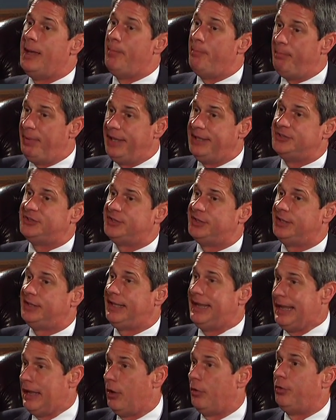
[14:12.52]

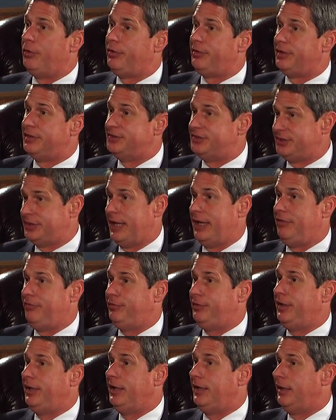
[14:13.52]
Basic health and
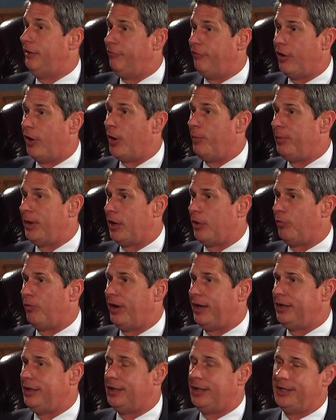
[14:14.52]
safety and environmental
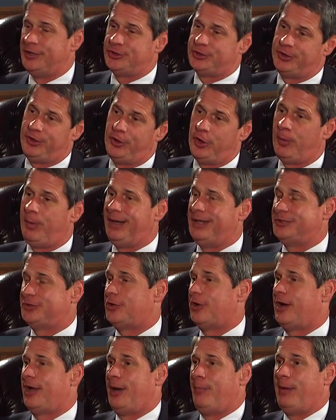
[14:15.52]
regulation. Nobody's
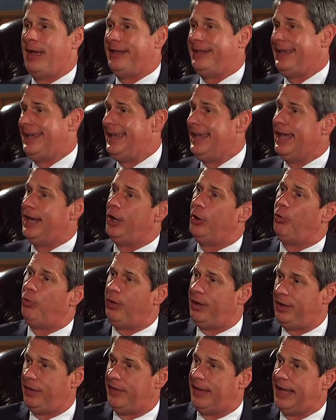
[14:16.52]
talking about getting
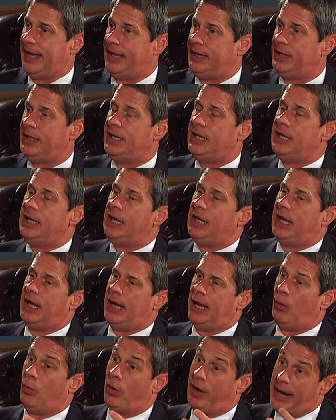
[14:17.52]
rid of that.
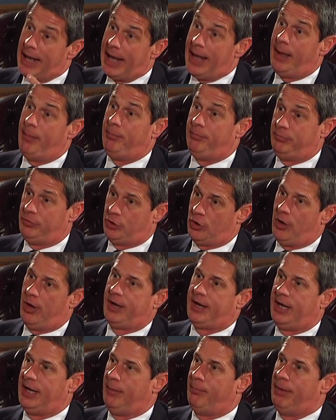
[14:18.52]
What I'm
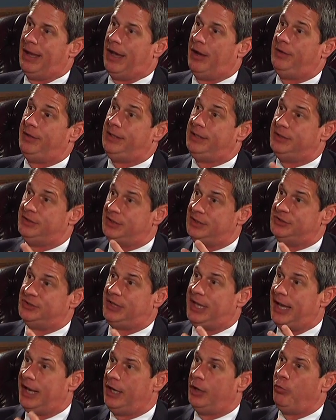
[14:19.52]
talking about is
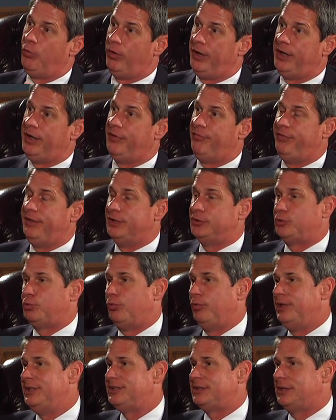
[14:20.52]
getting rid of this
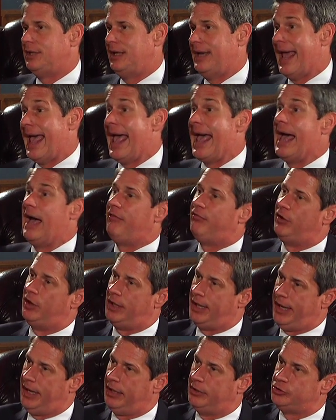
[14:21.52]
recent
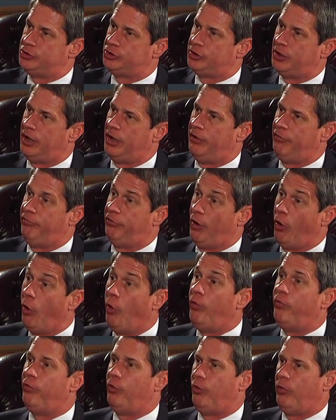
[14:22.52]
avalanche of
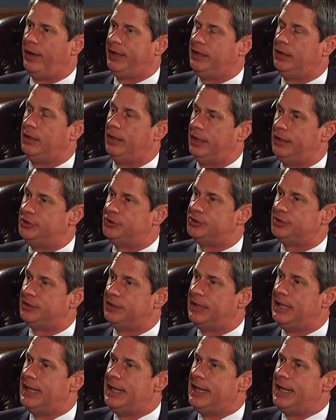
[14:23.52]
over-regulation
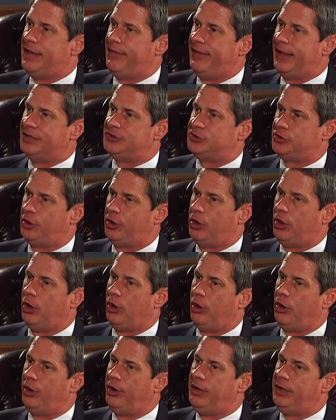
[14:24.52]
that's
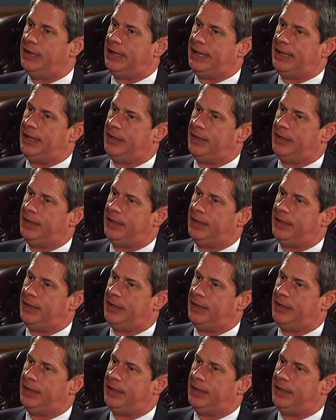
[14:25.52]
occurred